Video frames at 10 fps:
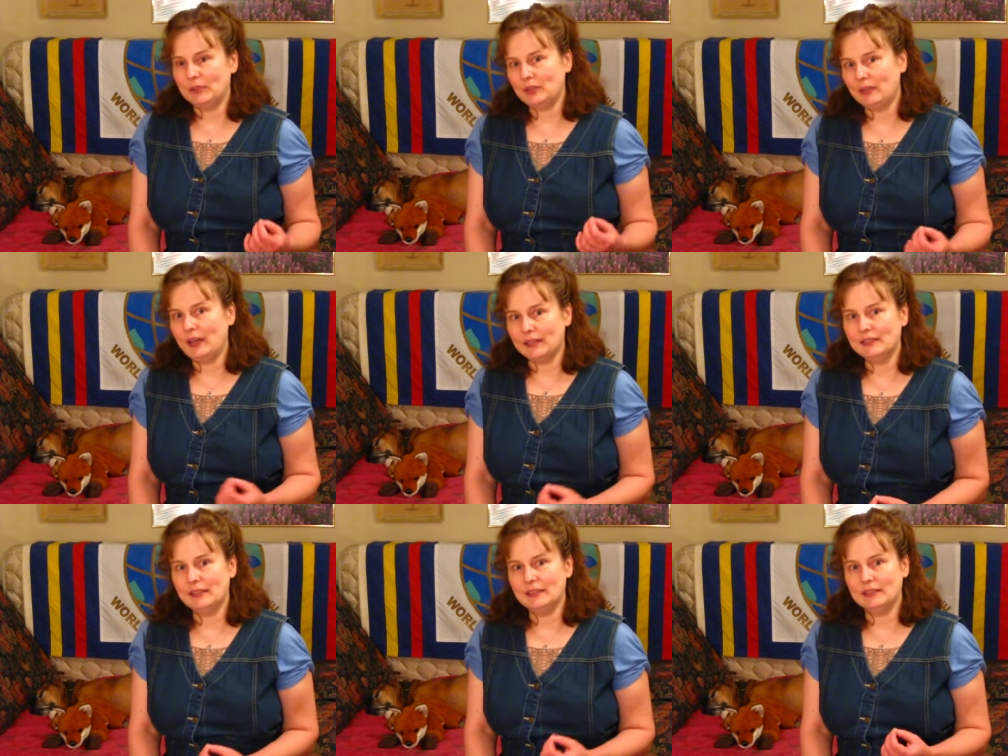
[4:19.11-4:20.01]
but the way I
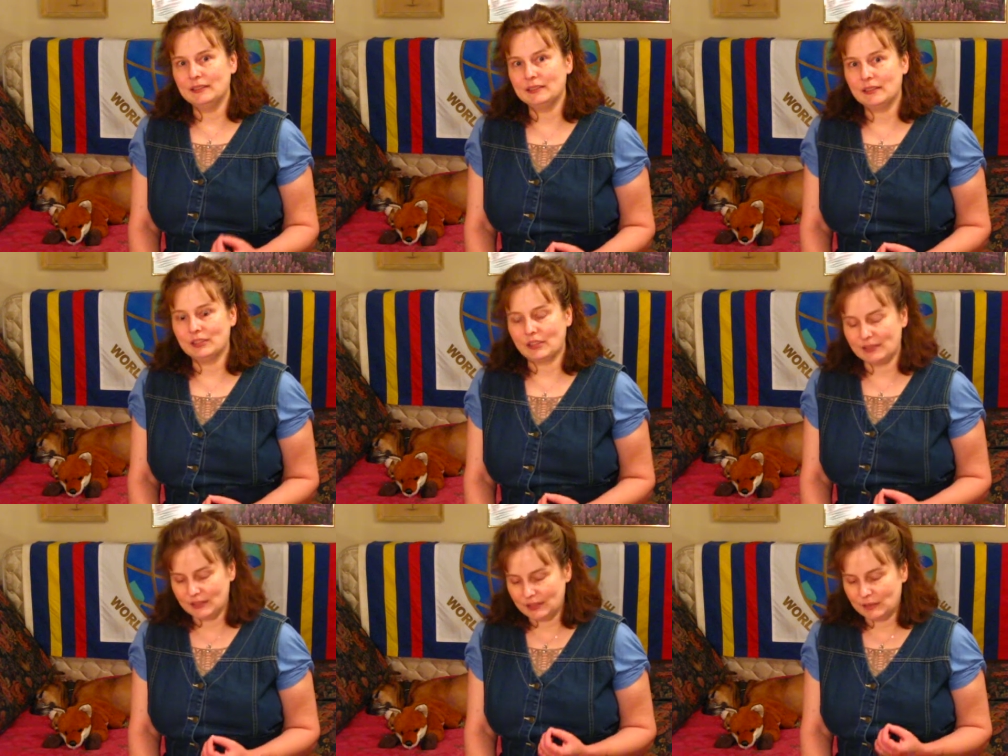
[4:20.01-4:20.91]
see it in this culture, I
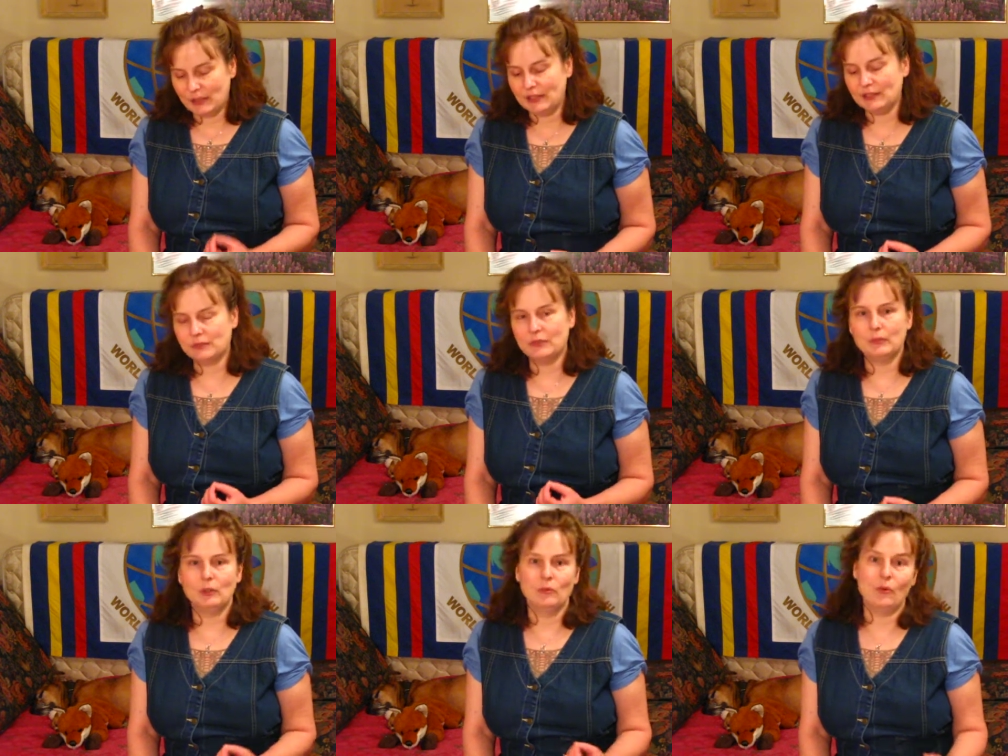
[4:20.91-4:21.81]
see debate as
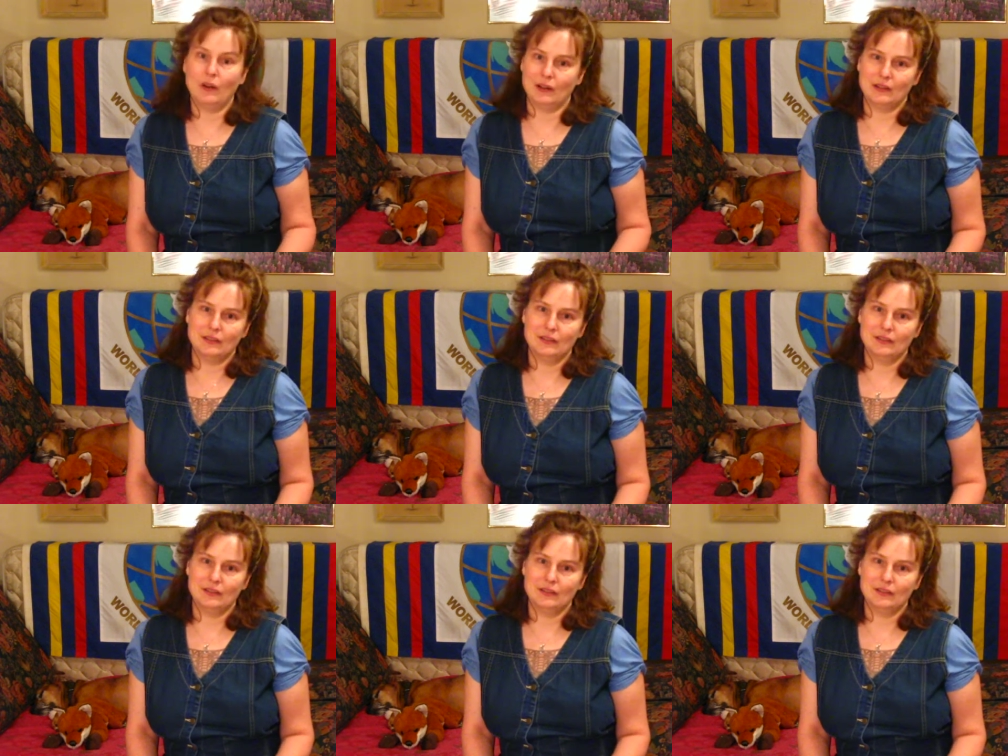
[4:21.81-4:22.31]
verbal war.